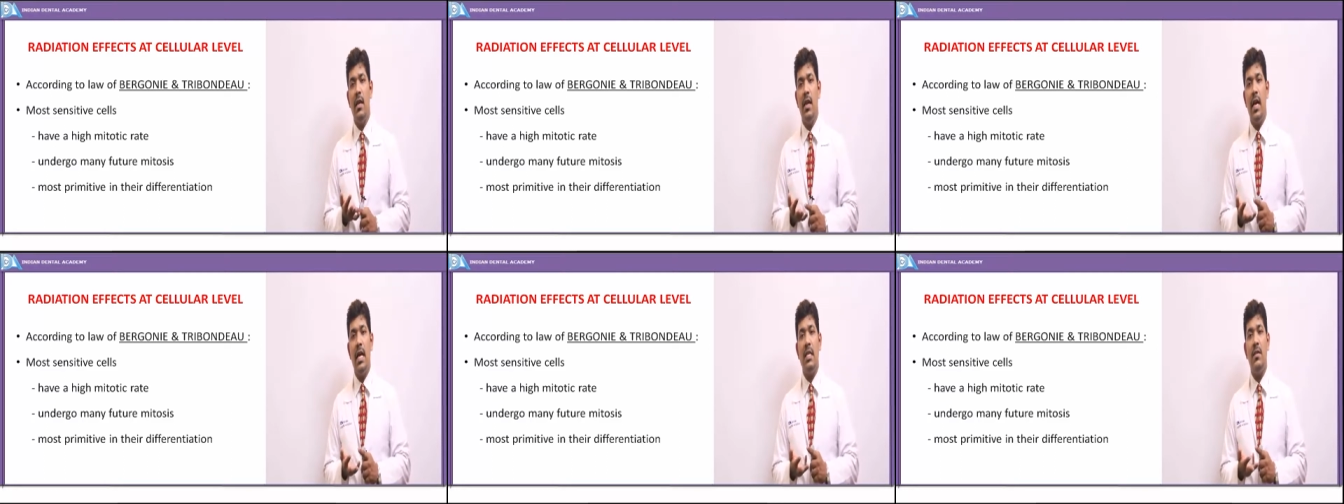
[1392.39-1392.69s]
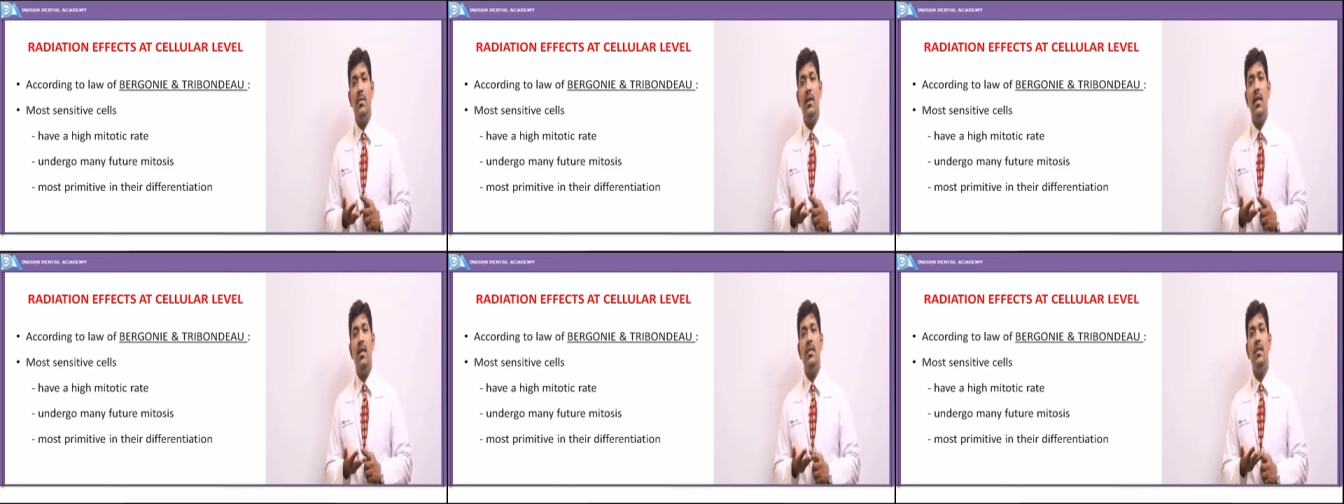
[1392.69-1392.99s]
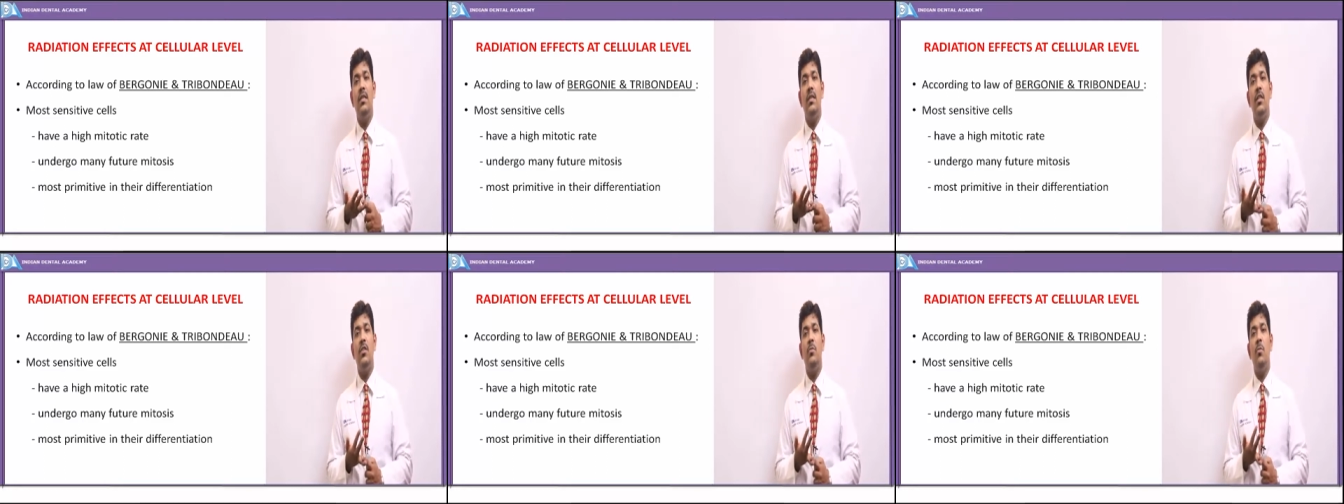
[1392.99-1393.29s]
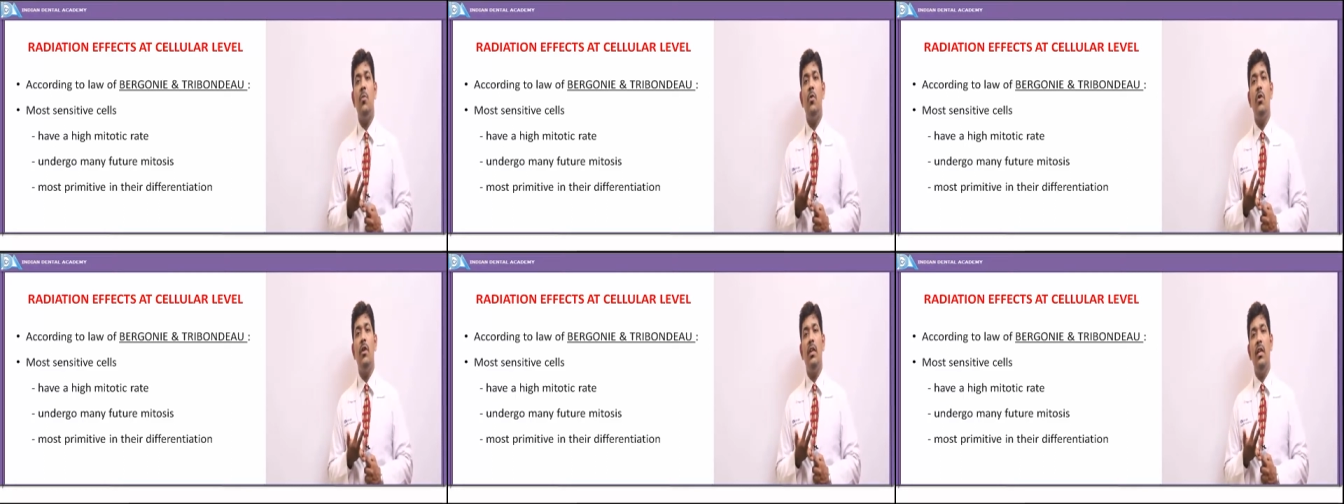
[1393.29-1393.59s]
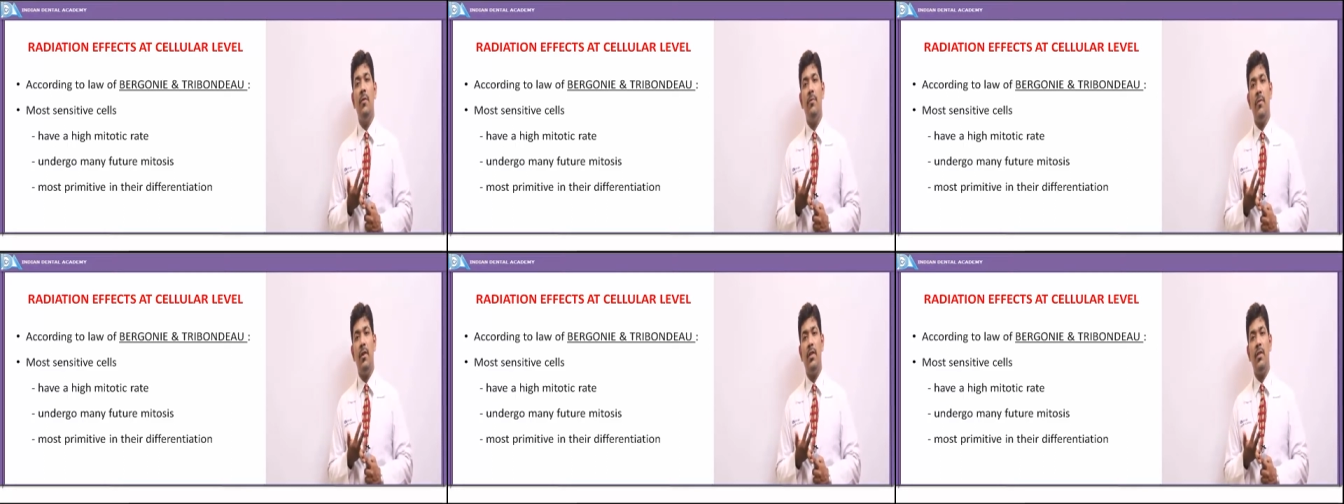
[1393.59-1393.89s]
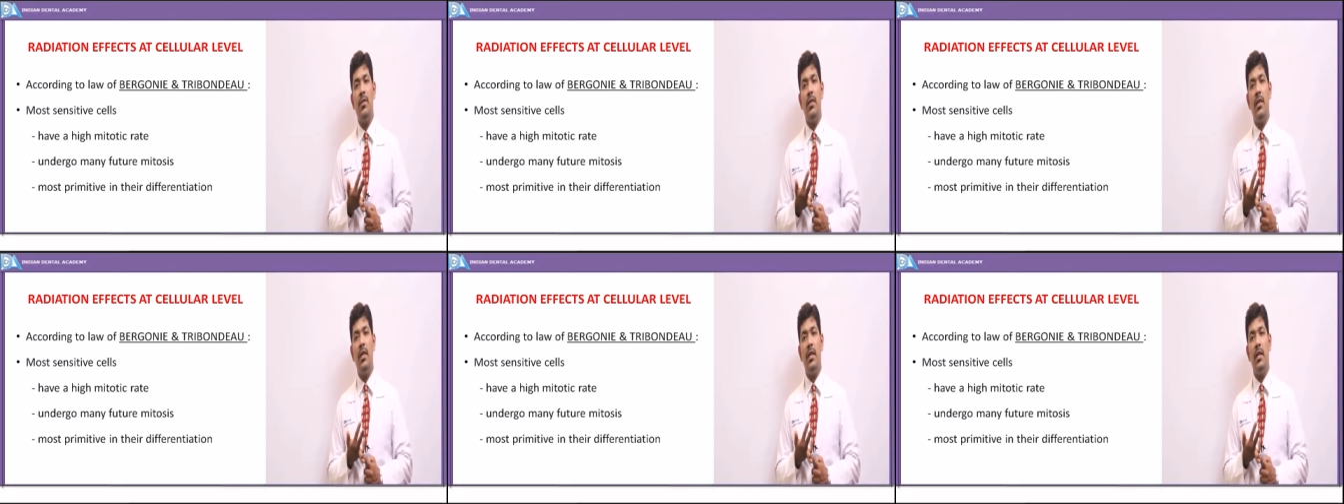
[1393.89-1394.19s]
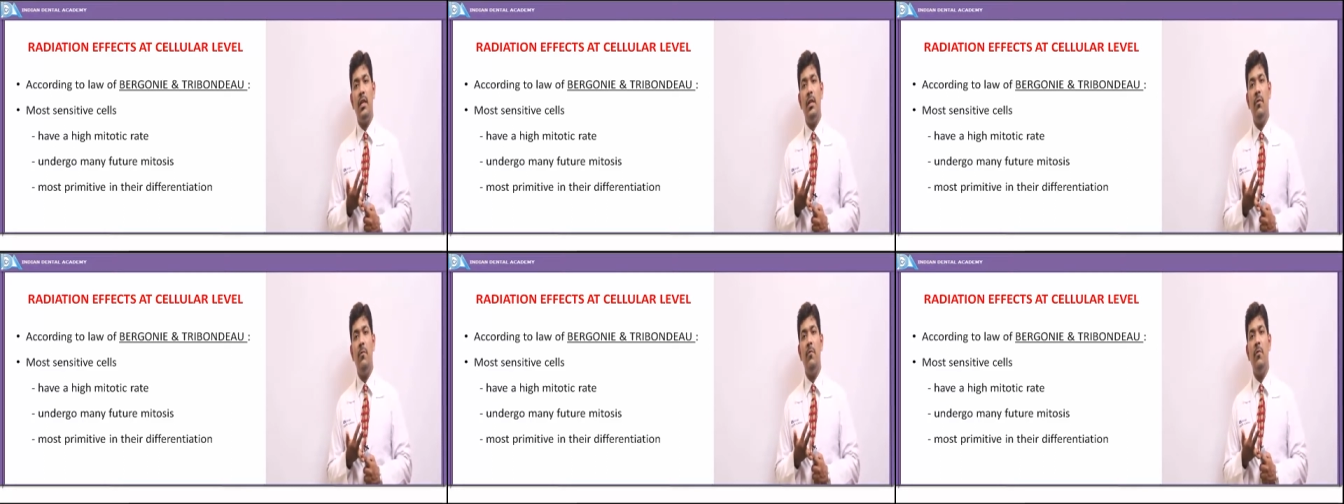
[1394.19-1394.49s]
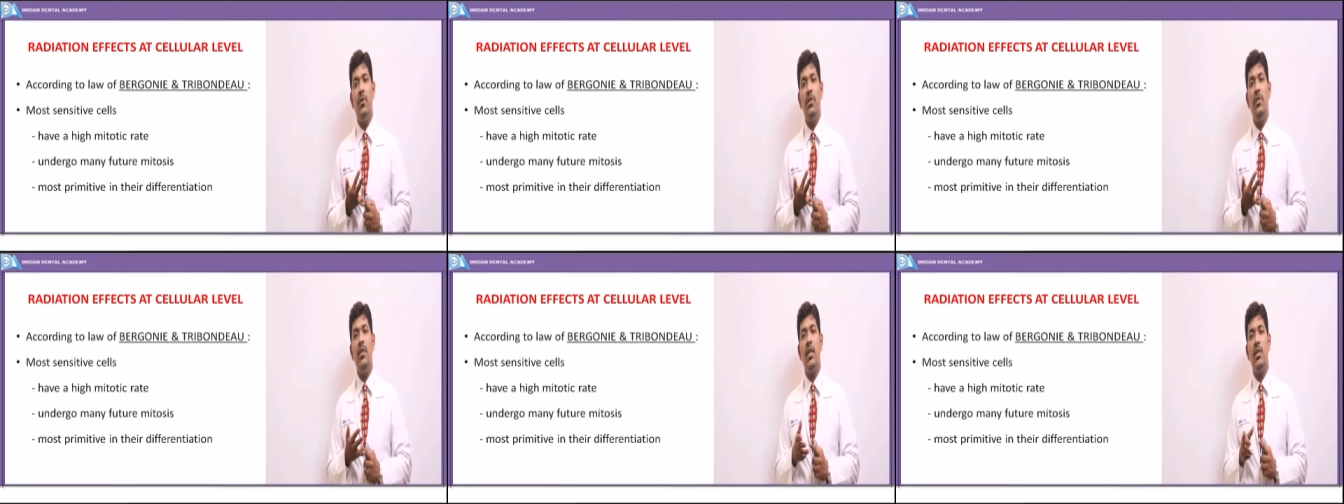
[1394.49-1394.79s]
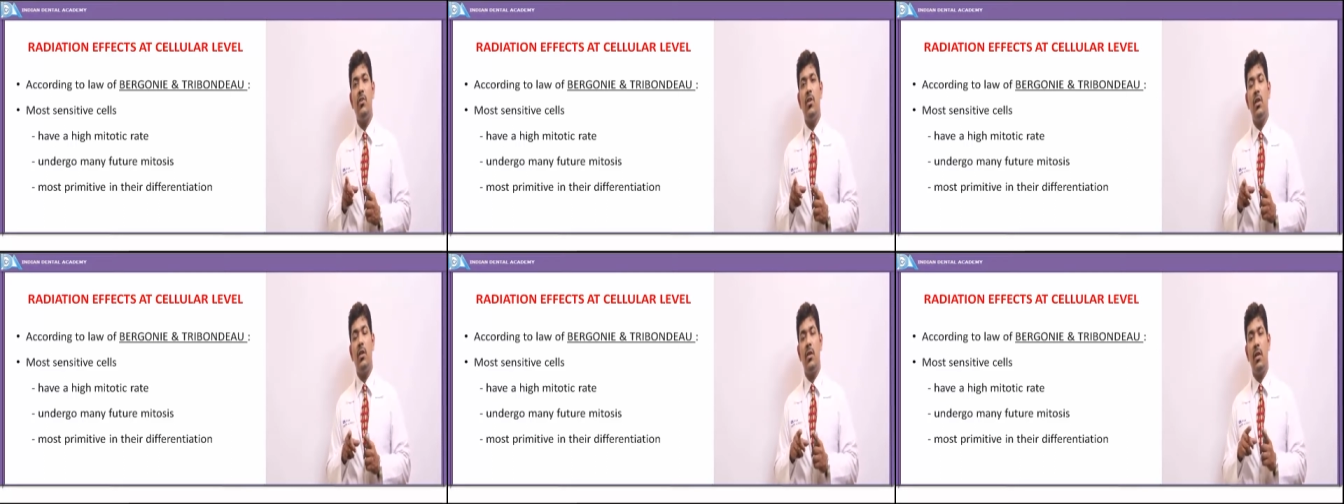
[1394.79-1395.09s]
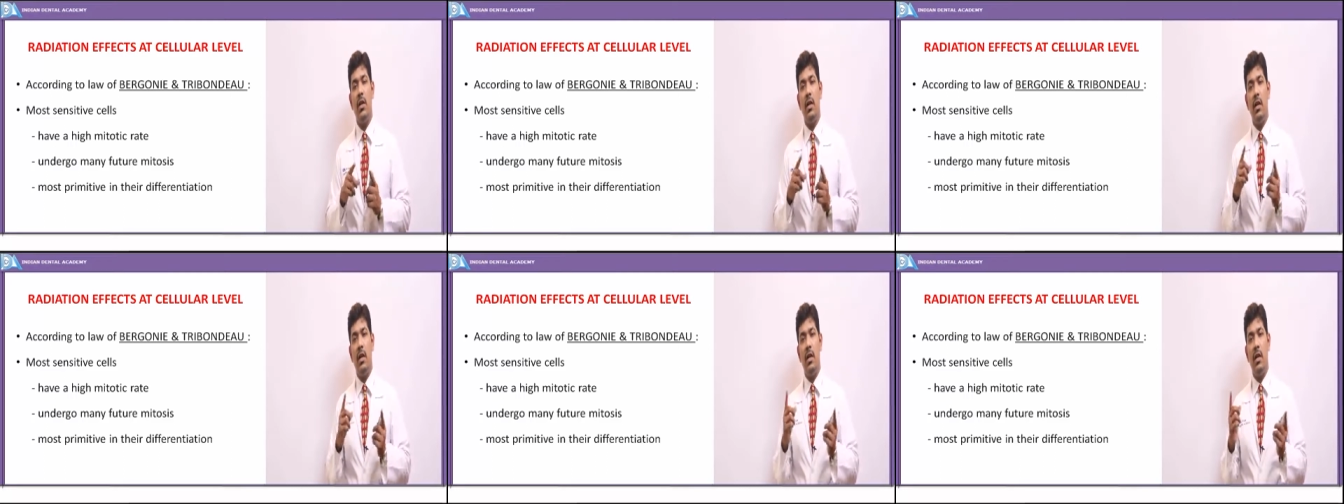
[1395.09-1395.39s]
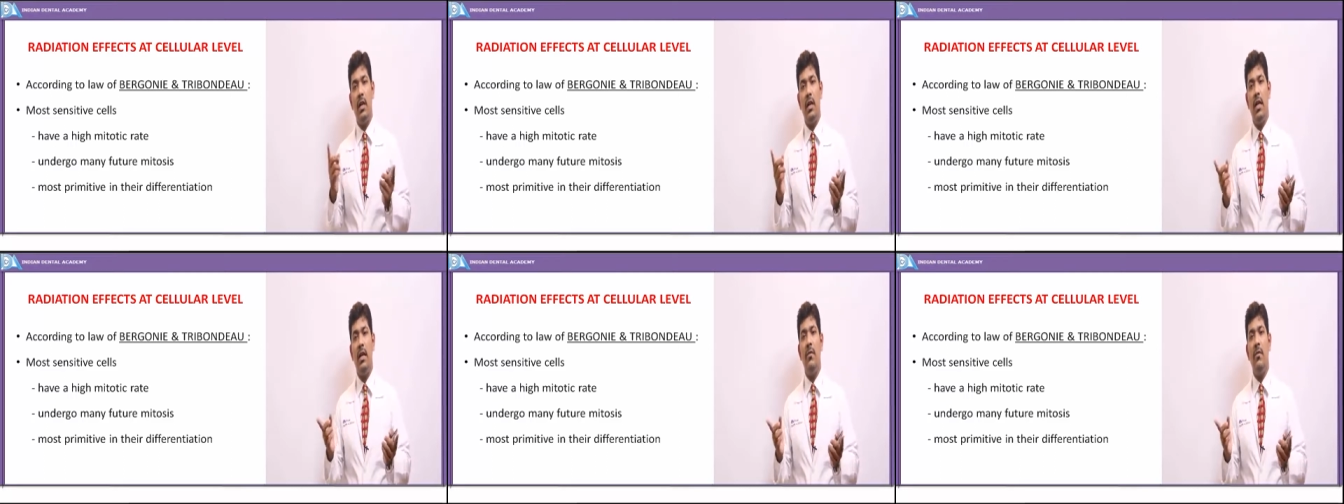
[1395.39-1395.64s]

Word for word: as well as it is more differentiated which does not uh,